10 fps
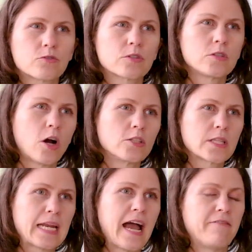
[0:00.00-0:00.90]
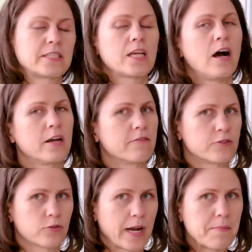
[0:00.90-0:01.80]
yarns that have a ton of
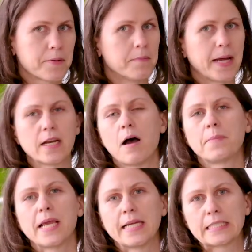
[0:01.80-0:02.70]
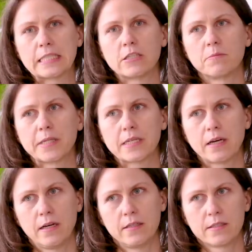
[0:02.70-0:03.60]
drape might not be ideal
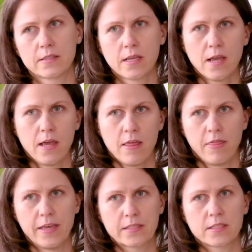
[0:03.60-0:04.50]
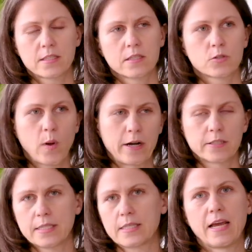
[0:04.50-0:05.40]
because this sweater
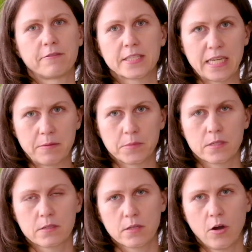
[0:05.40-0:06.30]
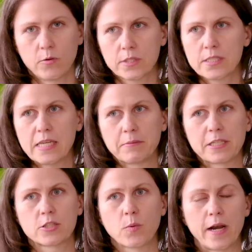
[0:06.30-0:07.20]
doesn't have seams. So
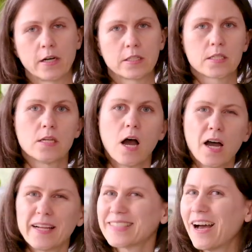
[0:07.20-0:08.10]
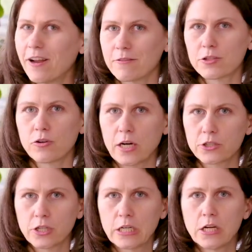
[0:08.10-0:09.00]
seamless sweaters, not a ton of
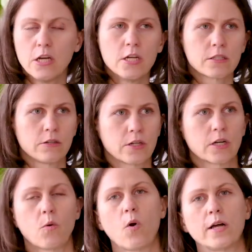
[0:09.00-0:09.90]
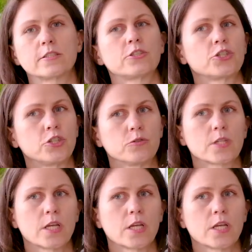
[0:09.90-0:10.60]
structure. So you're going to want to choose a